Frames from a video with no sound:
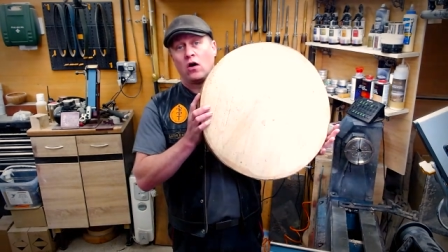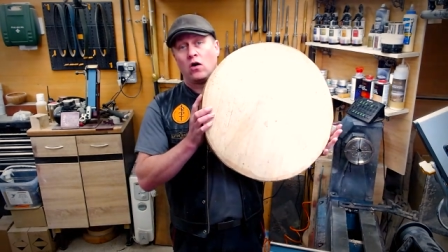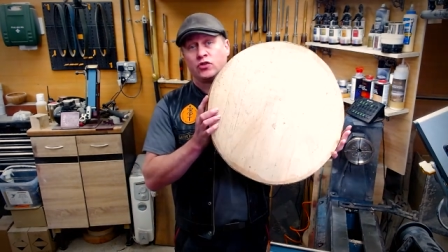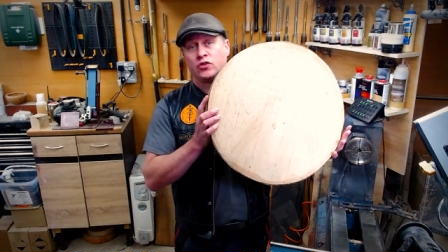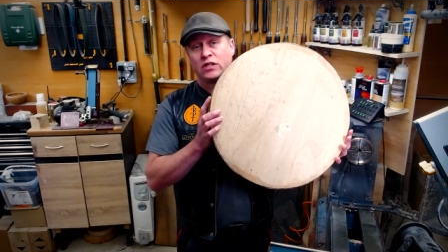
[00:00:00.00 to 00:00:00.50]

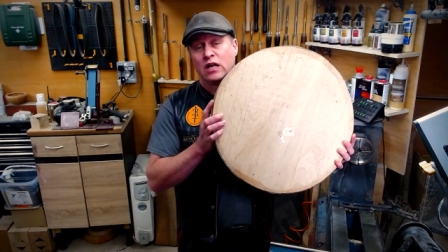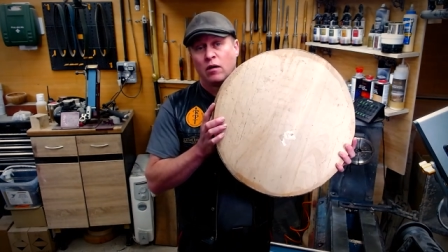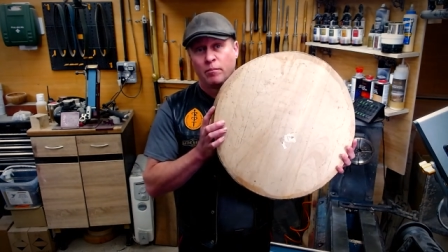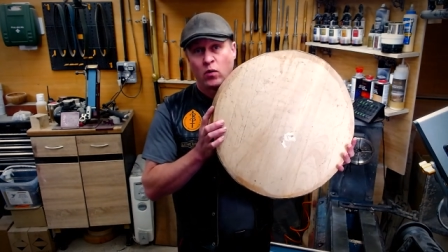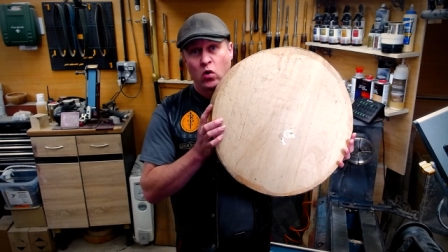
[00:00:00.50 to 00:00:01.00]
large
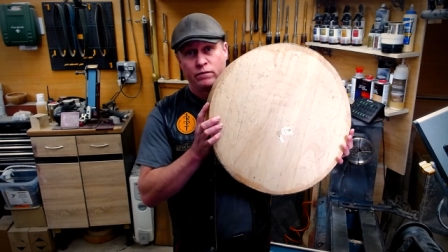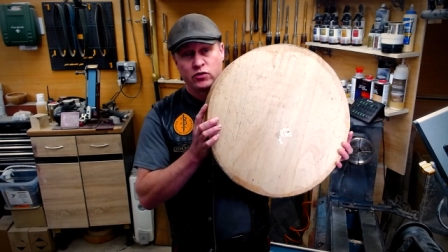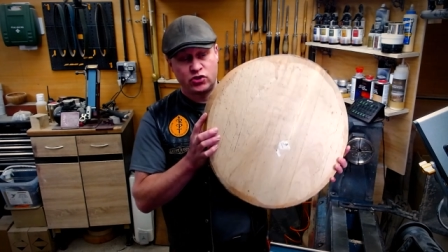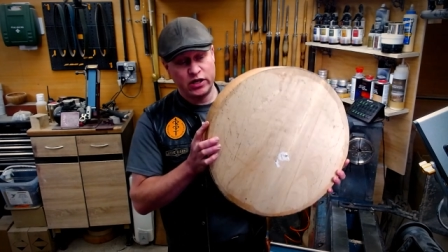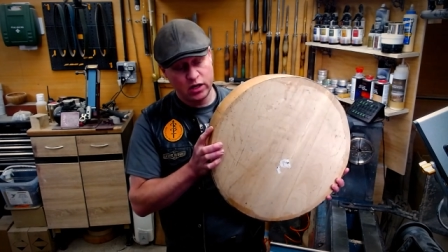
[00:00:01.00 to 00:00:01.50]
lump of
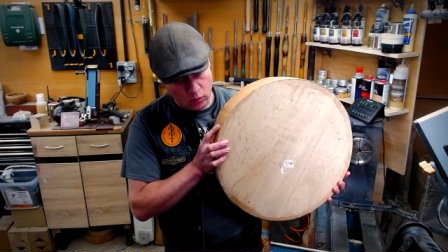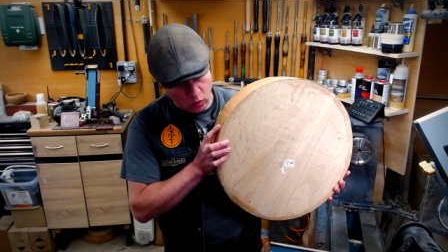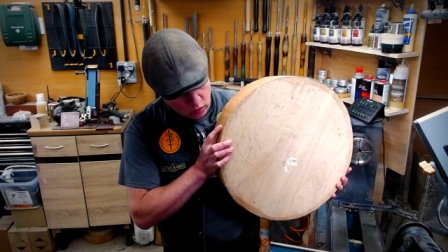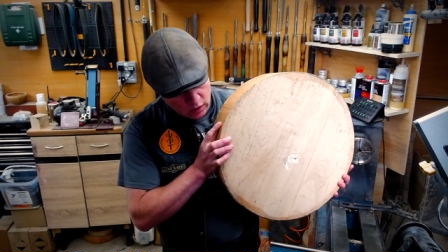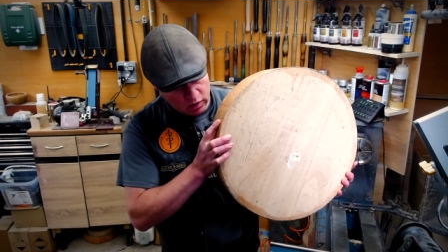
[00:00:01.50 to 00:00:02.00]

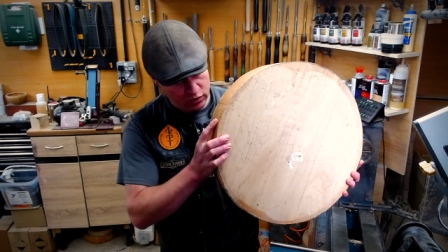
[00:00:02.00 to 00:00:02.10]
sycamore